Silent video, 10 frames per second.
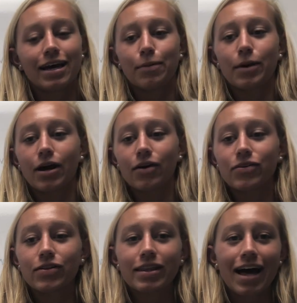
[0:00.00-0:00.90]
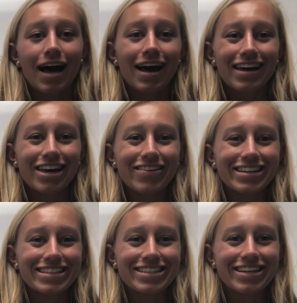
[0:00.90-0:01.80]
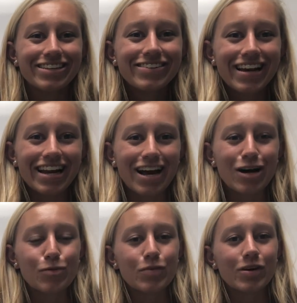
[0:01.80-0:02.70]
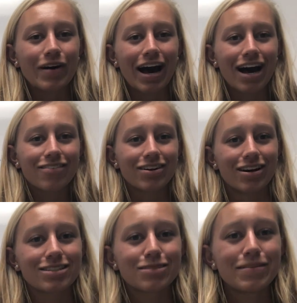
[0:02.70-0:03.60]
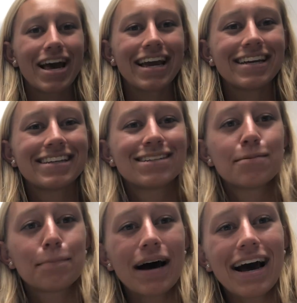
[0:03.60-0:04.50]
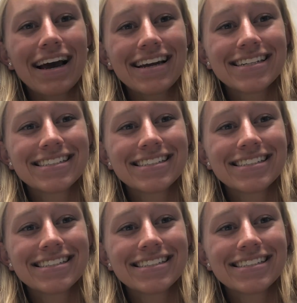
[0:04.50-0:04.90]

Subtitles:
But other than that, I can't wait to see you, and I hope you have an awesome day. Bye!